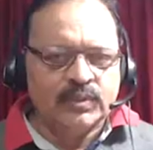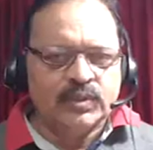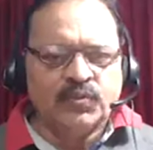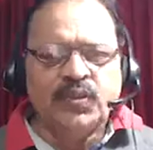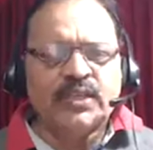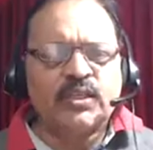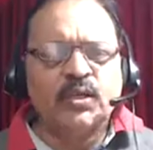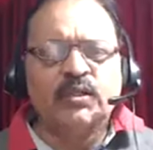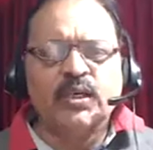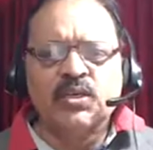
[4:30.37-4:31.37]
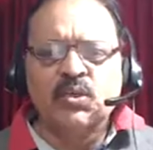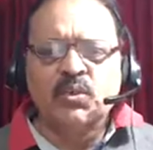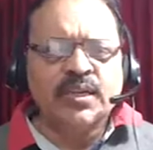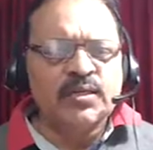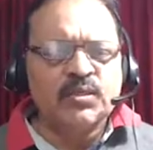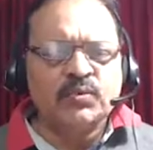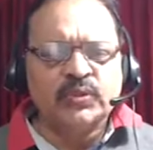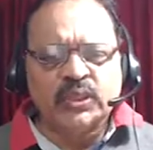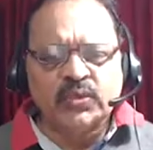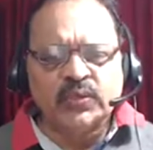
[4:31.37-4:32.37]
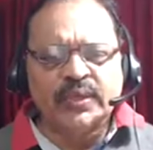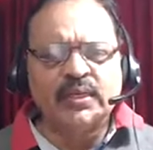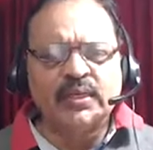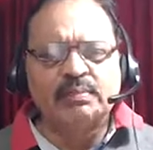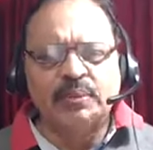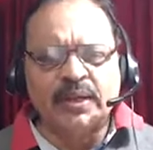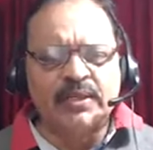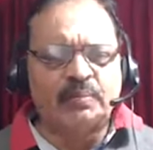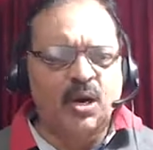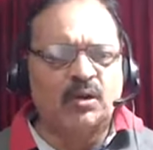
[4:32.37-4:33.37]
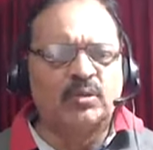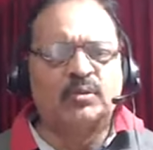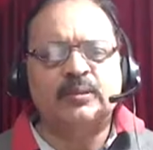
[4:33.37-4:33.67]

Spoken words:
Reflect on things you tend to frequently complain about.